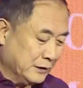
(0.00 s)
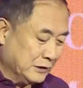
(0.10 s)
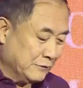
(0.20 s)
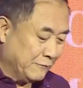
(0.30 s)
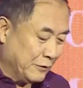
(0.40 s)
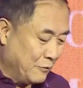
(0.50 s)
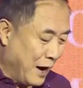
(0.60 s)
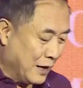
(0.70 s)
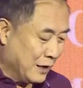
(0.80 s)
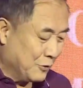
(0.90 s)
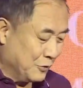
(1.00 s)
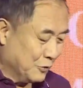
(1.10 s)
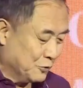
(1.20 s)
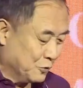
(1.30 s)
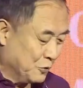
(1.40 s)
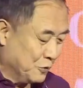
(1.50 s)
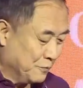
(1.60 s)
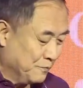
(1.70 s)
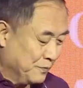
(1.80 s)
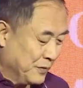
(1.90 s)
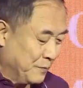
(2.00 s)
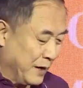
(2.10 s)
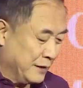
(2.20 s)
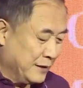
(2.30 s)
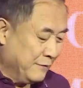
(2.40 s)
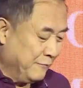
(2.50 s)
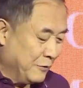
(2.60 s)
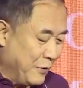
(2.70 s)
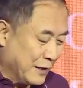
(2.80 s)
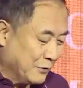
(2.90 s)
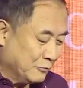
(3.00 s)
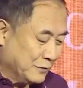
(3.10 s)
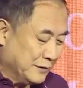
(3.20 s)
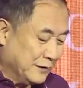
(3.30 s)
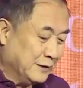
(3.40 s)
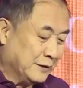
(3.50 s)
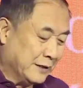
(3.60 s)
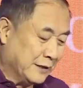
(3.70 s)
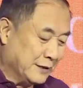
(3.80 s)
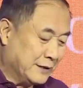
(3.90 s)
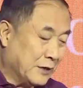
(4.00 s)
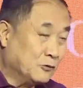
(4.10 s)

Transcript: I'd like to thank Beijing Culture and Tourism Bureau.